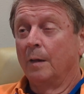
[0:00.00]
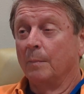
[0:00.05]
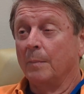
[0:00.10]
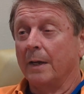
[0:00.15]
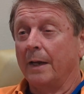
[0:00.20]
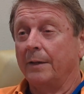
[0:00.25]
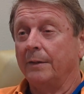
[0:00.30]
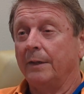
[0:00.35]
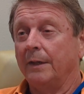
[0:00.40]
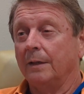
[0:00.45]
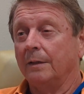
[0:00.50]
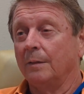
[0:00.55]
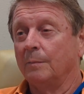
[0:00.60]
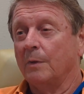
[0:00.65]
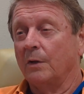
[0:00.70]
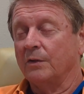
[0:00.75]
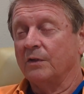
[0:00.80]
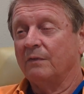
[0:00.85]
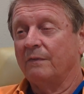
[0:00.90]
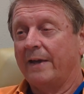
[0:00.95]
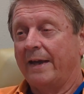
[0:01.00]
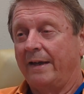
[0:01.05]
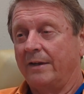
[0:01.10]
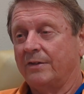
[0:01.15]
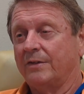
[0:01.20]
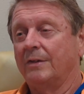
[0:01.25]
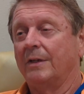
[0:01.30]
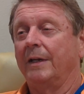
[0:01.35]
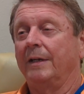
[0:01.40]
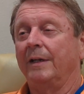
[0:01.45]
But I think the most
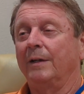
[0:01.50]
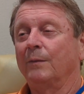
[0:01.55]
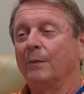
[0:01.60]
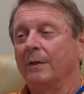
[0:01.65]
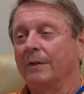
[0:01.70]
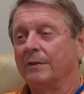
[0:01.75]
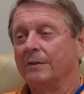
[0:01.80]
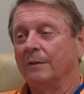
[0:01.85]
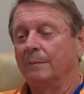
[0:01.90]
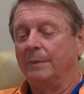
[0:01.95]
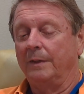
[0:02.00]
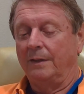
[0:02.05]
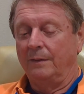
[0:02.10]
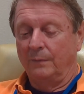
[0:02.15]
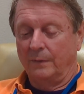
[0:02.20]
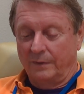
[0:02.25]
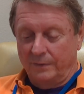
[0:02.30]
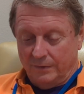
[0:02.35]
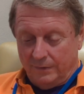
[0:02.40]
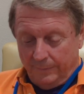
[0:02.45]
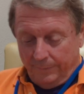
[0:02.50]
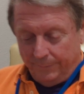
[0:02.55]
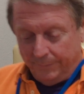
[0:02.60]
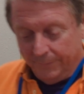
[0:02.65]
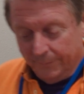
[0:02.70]
fascinating one to me was